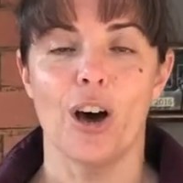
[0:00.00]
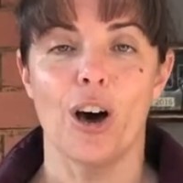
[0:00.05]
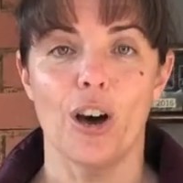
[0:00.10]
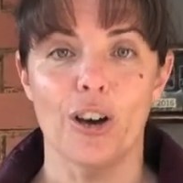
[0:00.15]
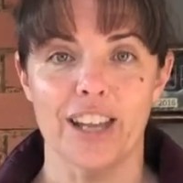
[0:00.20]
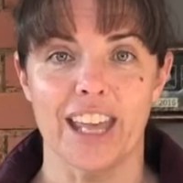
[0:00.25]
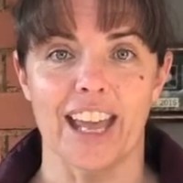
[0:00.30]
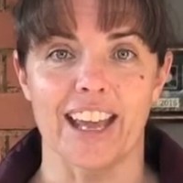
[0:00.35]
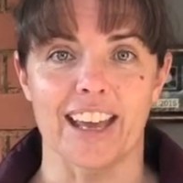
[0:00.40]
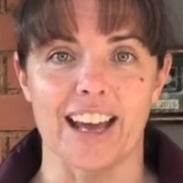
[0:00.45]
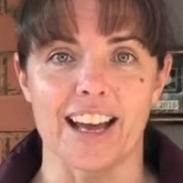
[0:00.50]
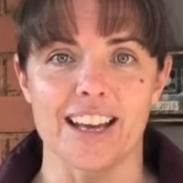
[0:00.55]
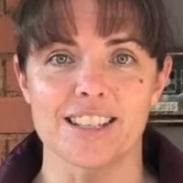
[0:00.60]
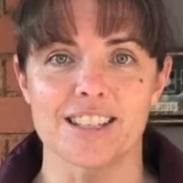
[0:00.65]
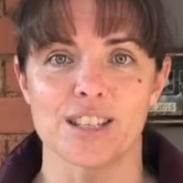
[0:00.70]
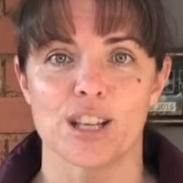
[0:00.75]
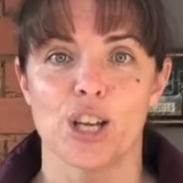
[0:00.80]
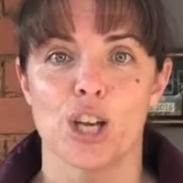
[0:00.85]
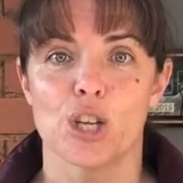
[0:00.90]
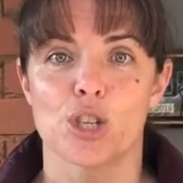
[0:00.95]
Okay, guys,
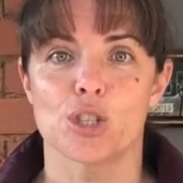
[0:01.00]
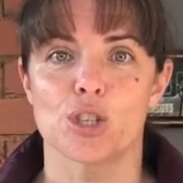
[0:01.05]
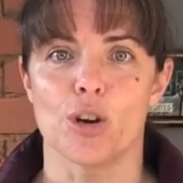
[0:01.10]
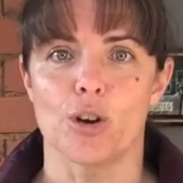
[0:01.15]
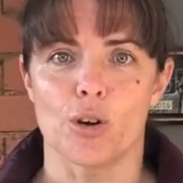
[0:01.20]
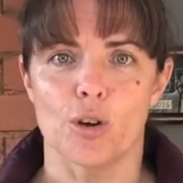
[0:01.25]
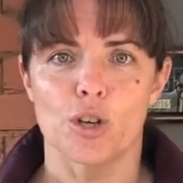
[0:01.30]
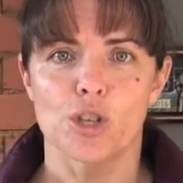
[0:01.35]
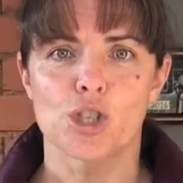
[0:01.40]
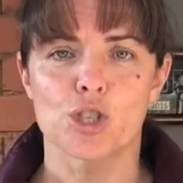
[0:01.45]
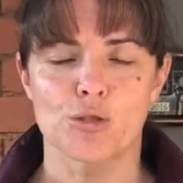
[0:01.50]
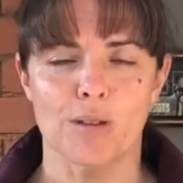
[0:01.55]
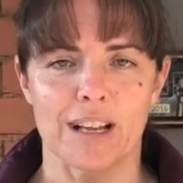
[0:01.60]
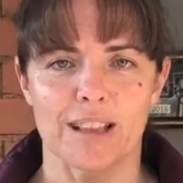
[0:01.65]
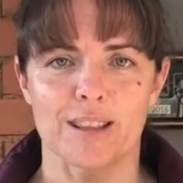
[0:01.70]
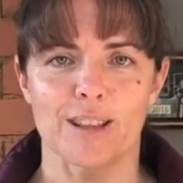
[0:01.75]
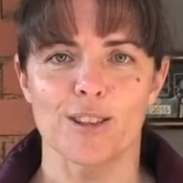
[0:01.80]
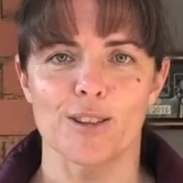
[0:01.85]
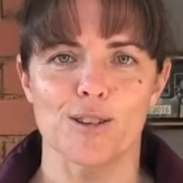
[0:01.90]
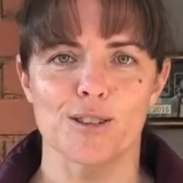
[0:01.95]
so
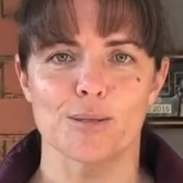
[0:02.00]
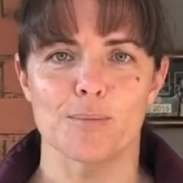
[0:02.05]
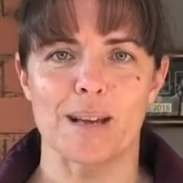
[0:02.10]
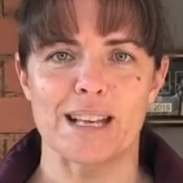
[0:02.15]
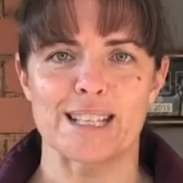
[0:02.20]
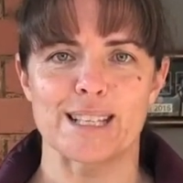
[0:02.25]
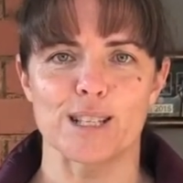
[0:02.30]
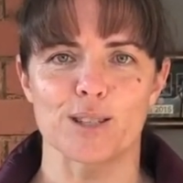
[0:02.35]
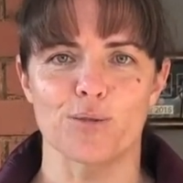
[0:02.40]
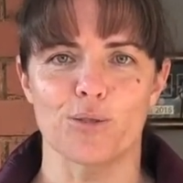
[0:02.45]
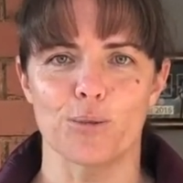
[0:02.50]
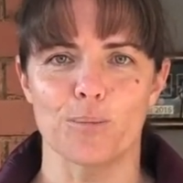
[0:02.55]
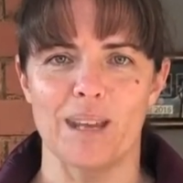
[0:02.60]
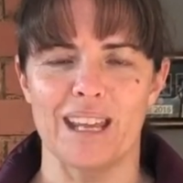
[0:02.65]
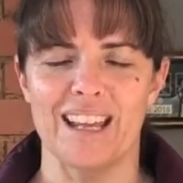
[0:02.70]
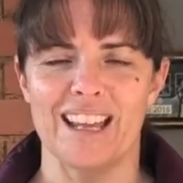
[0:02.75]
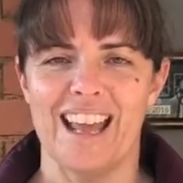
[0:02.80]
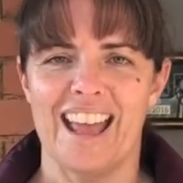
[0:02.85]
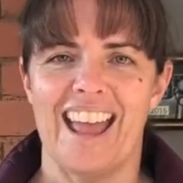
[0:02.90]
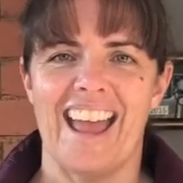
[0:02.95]
strengthen those muscles for
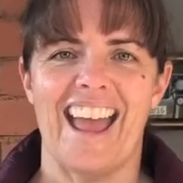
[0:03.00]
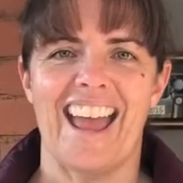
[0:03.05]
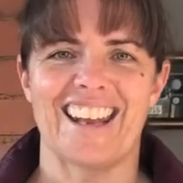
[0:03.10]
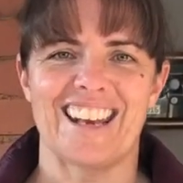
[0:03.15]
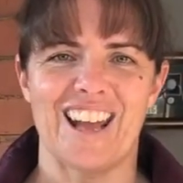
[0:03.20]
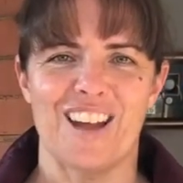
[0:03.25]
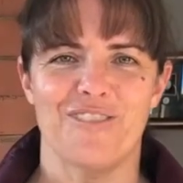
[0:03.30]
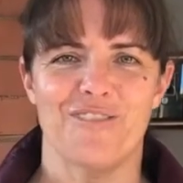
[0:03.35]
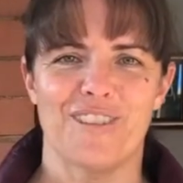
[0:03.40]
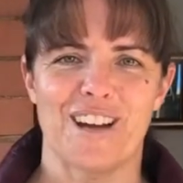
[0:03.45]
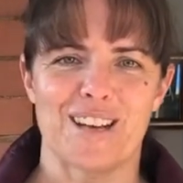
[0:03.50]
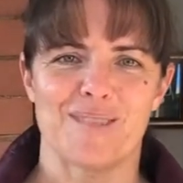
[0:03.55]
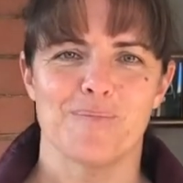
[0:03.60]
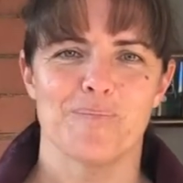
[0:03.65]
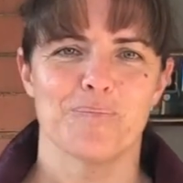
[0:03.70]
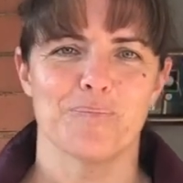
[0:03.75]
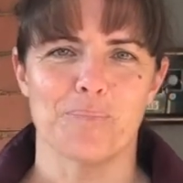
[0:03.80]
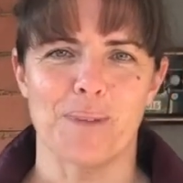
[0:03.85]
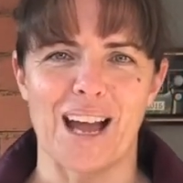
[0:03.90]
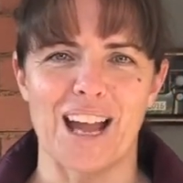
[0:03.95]
me and have fun.
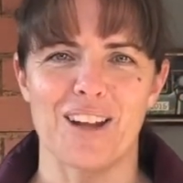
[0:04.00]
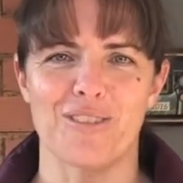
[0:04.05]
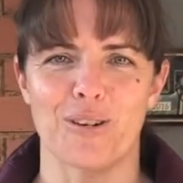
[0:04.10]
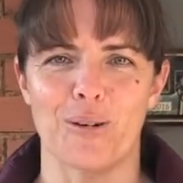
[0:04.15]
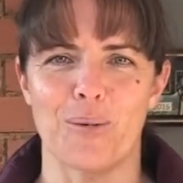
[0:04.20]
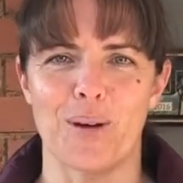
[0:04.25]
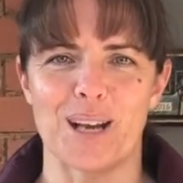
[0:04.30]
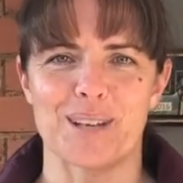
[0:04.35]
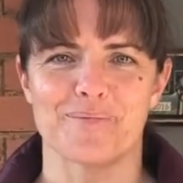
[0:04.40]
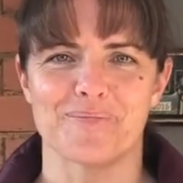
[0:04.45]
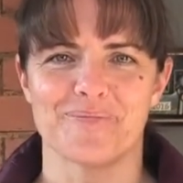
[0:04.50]
Bye, everyone.